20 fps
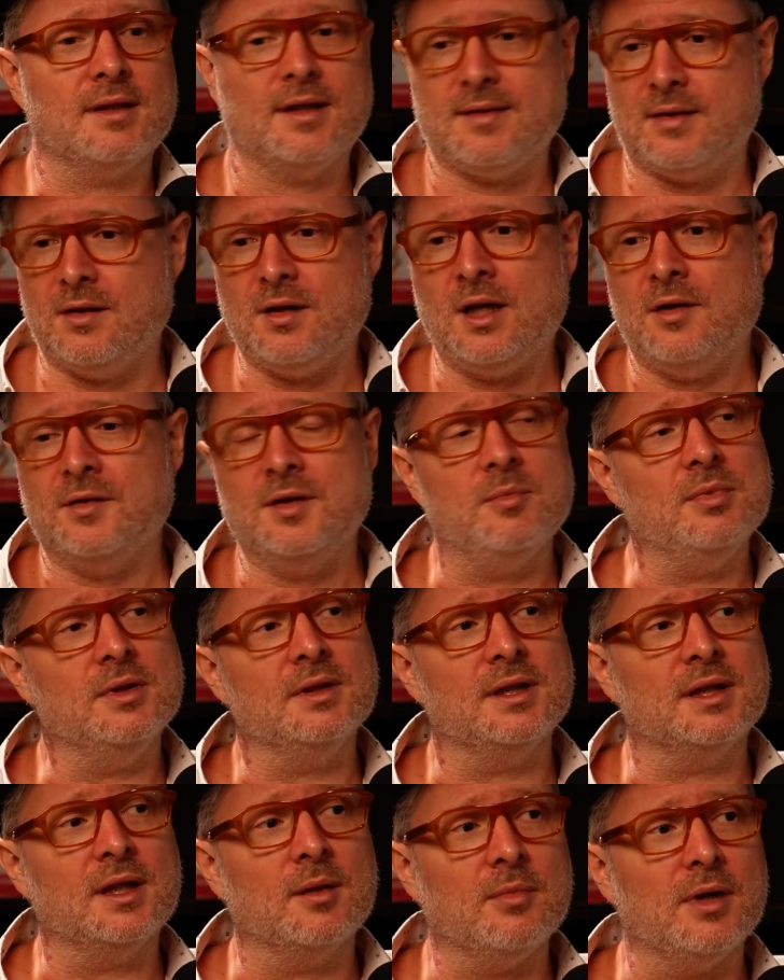That's not how you're
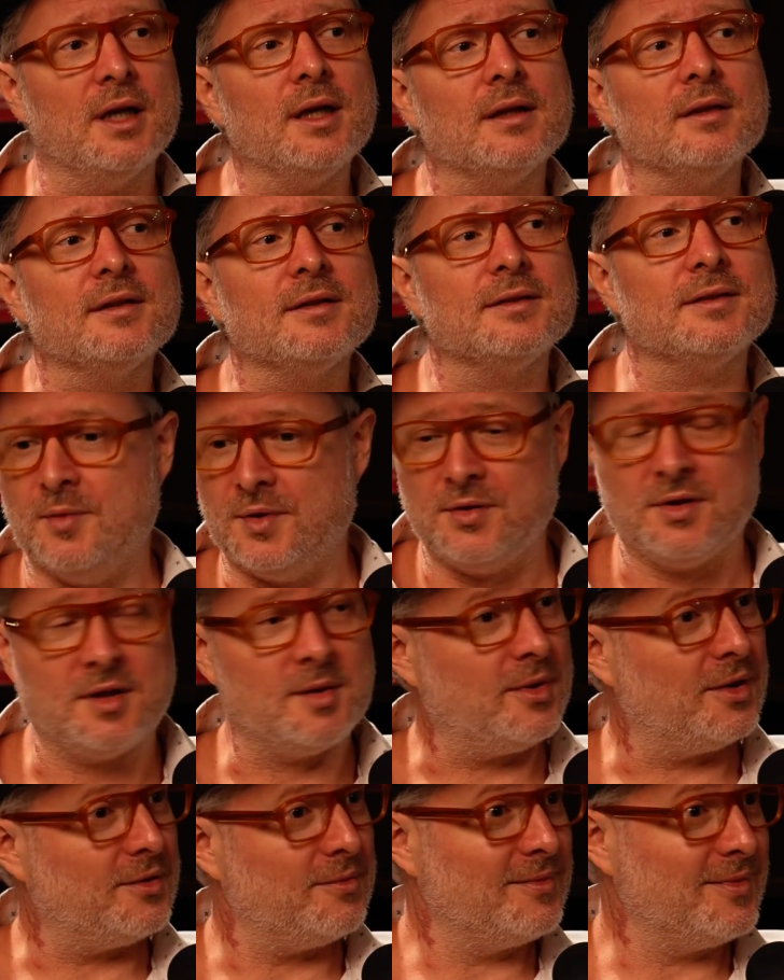building a brand. We talked
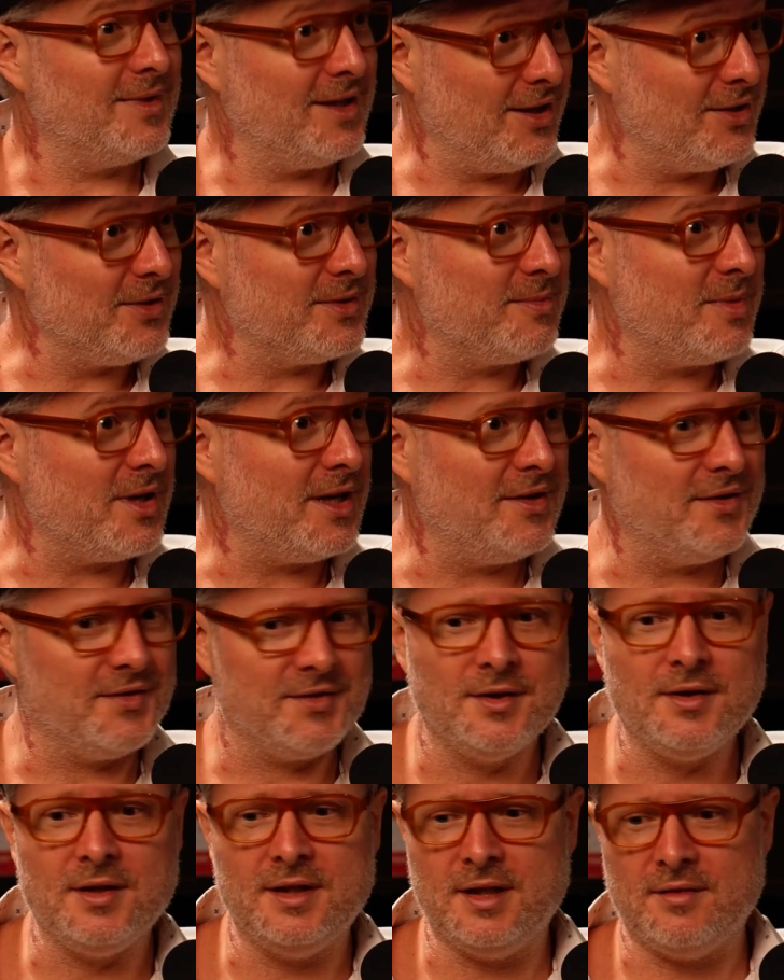about cult brands
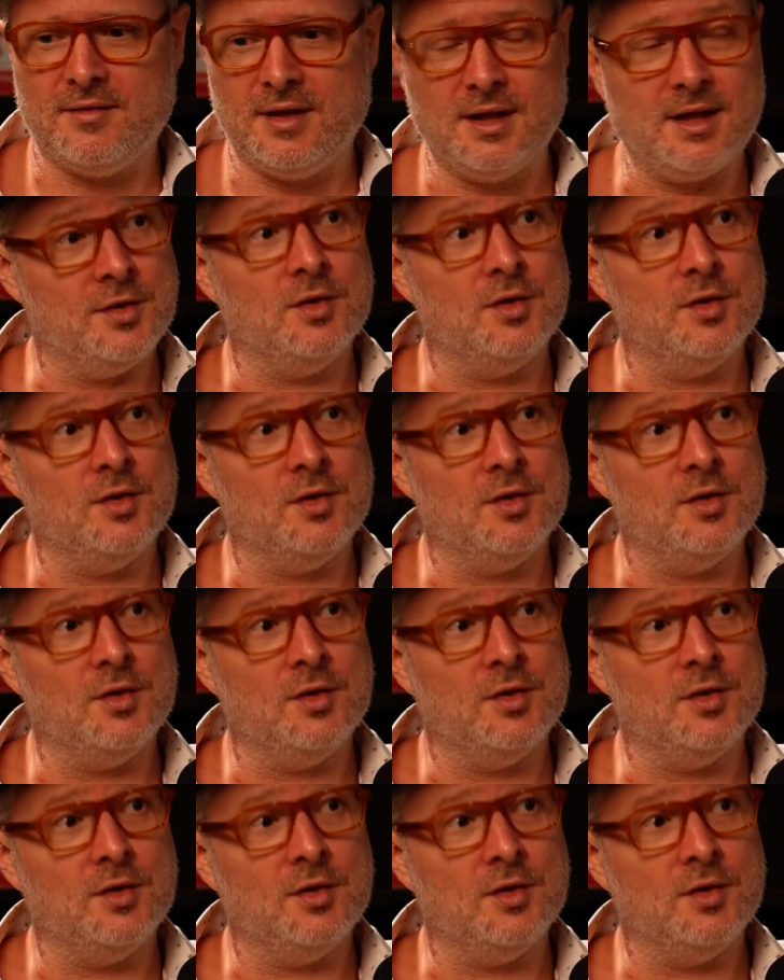earlier, right?